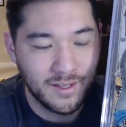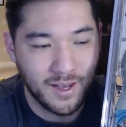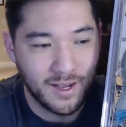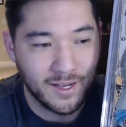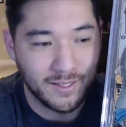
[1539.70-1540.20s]

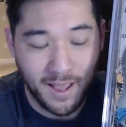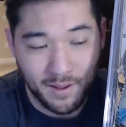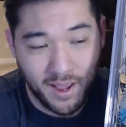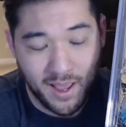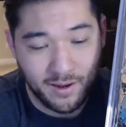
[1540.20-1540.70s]

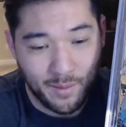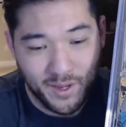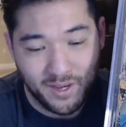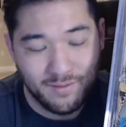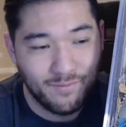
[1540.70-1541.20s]
I
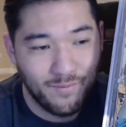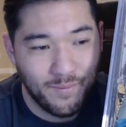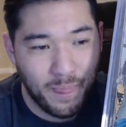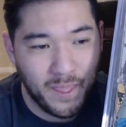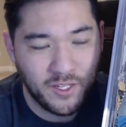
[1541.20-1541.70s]
mean
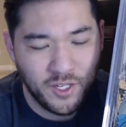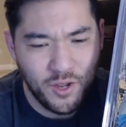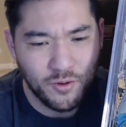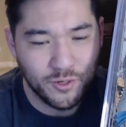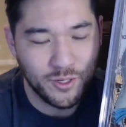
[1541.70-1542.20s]
it's
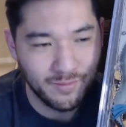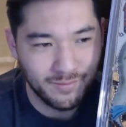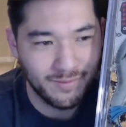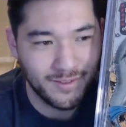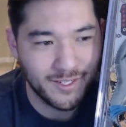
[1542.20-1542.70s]
huge.
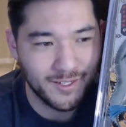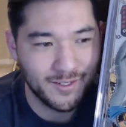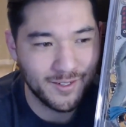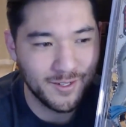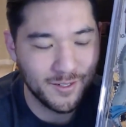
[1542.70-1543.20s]
This
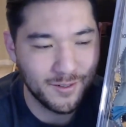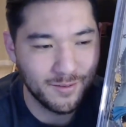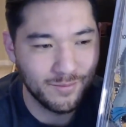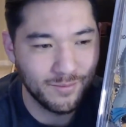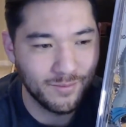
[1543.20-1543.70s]
is
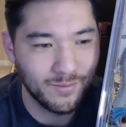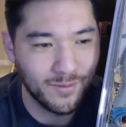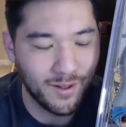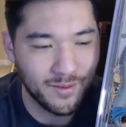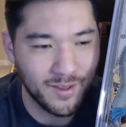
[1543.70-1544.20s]

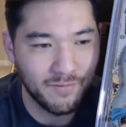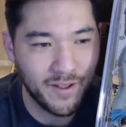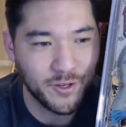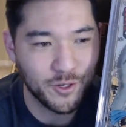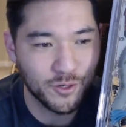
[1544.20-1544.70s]
the
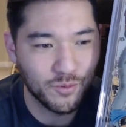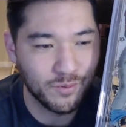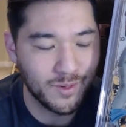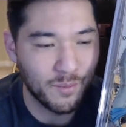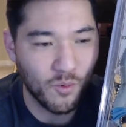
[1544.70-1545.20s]
Avengers
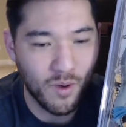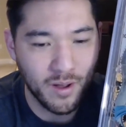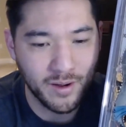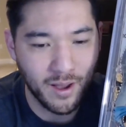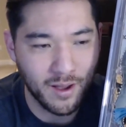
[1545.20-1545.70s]

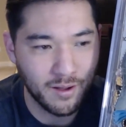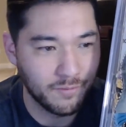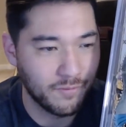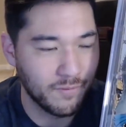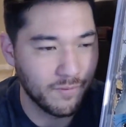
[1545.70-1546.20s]
#1
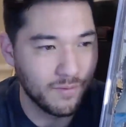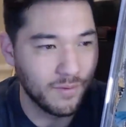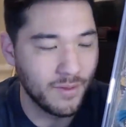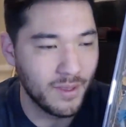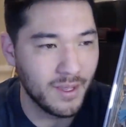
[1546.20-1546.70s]
of
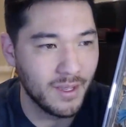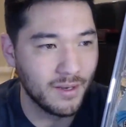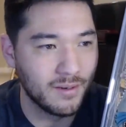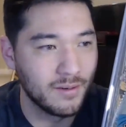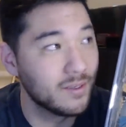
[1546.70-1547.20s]

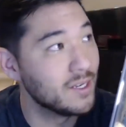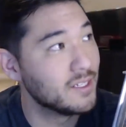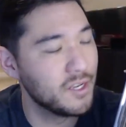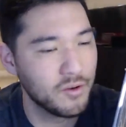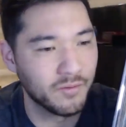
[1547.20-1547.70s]
the
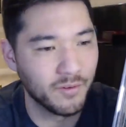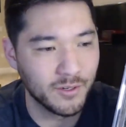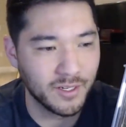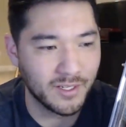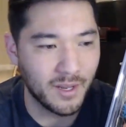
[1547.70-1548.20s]
DC
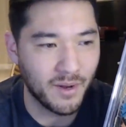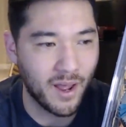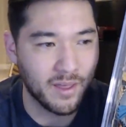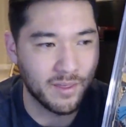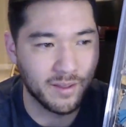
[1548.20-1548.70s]
universe, except
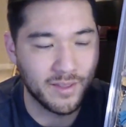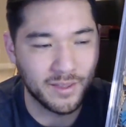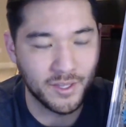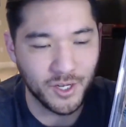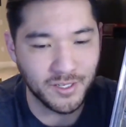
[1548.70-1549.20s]
I think
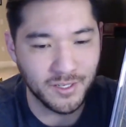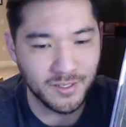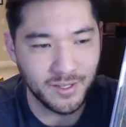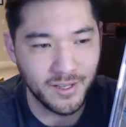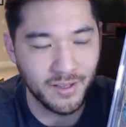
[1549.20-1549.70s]
that the
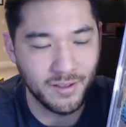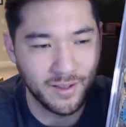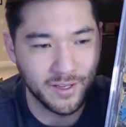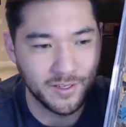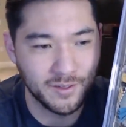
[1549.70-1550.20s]
Justice League
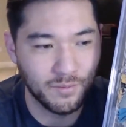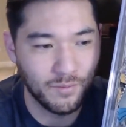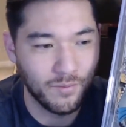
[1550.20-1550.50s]
is